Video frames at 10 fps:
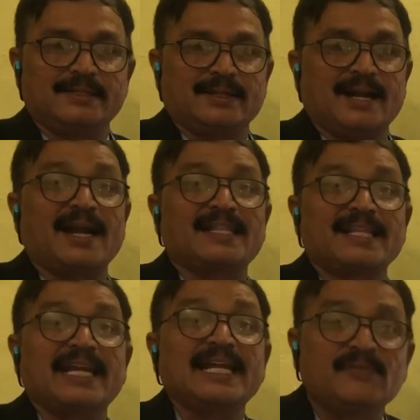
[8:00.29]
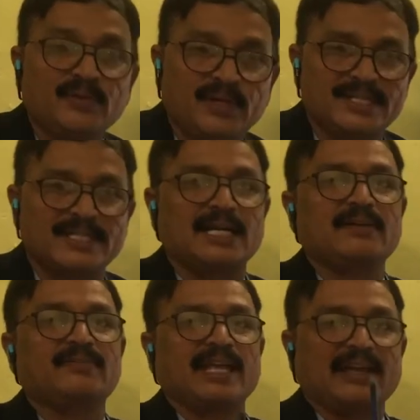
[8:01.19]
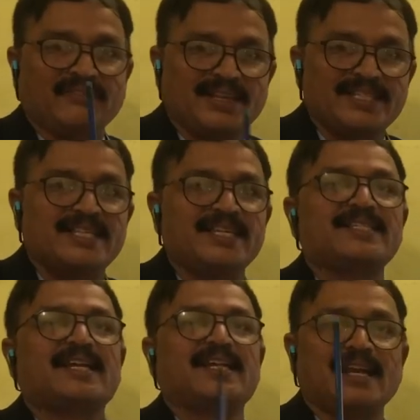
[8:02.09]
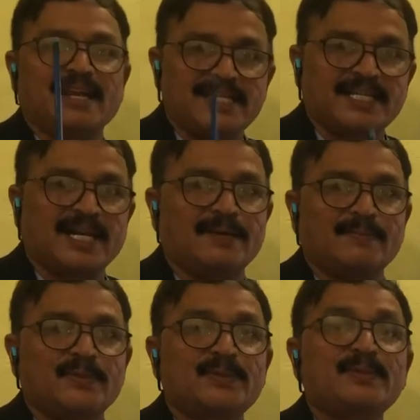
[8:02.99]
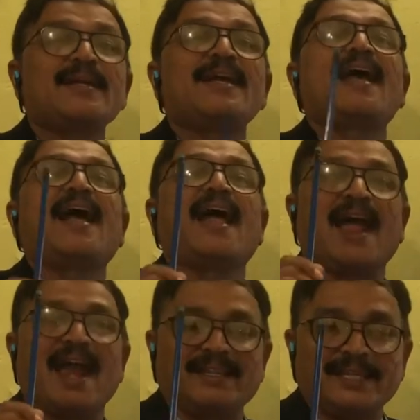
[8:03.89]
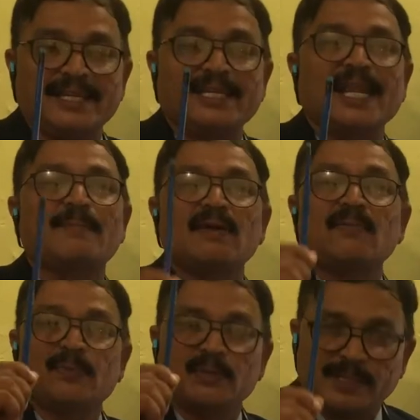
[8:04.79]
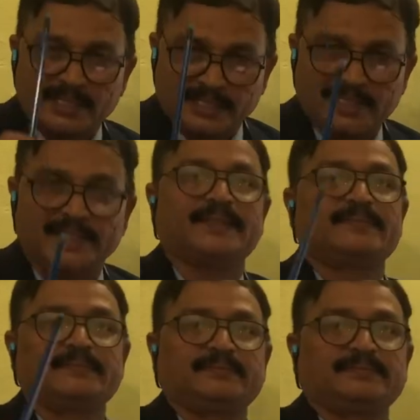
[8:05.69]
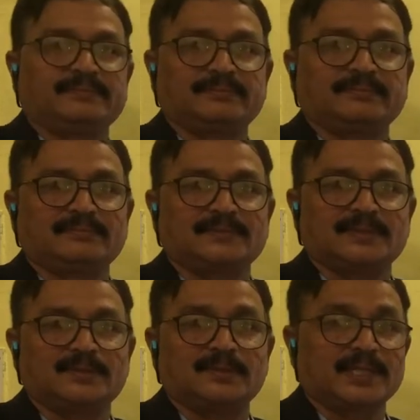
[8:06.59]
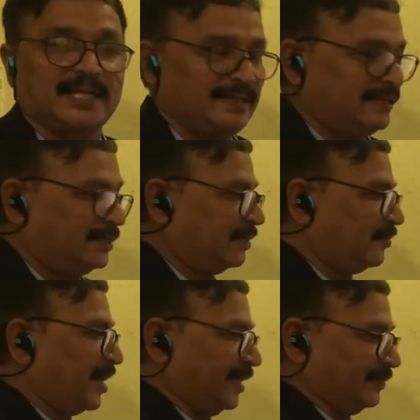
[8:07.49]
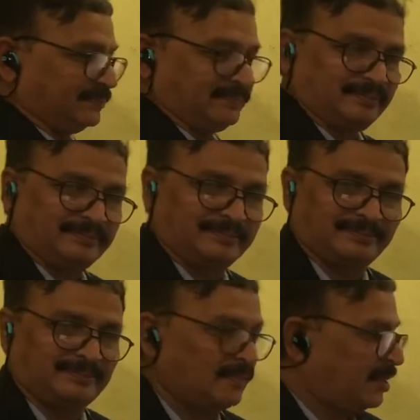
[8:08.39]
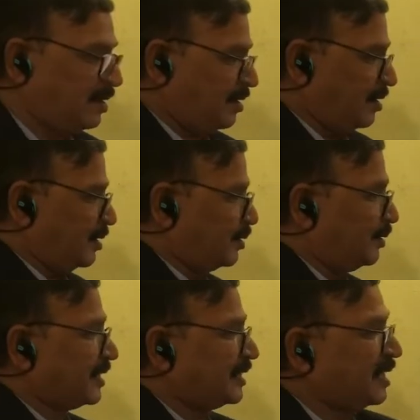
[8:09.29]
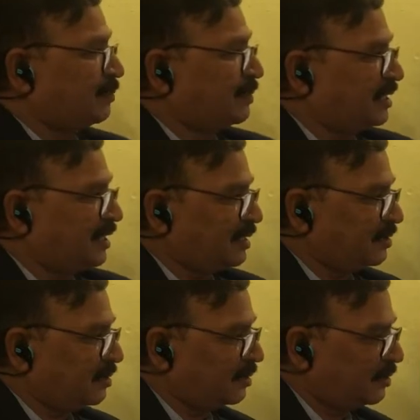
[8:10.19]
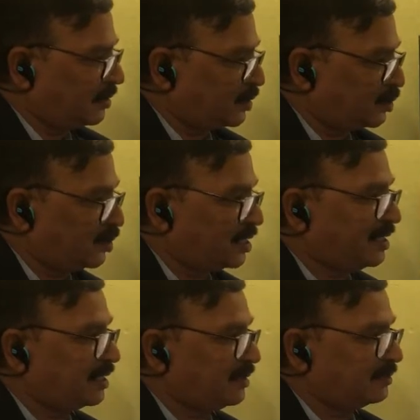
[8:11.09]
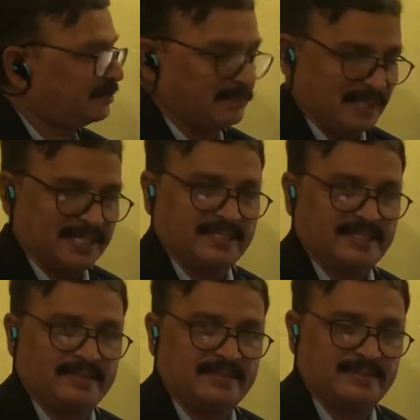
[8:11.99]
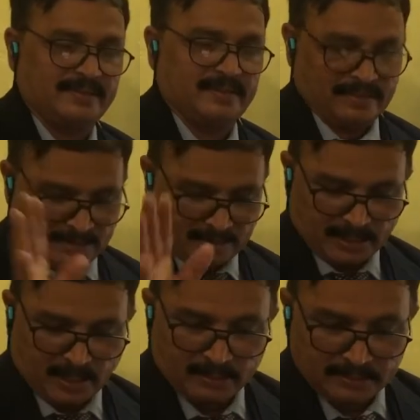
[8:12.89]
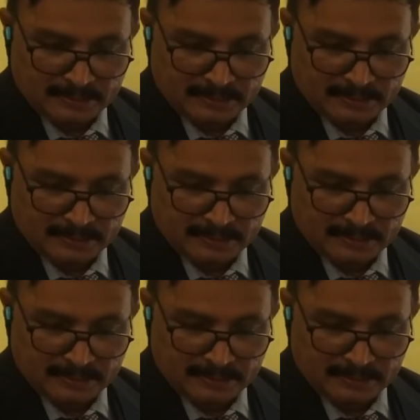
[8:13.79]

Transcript: under the influence of FSH and LH hormone at the time of puberty. Okay, fine. So the same it is shown here, pictures. Now,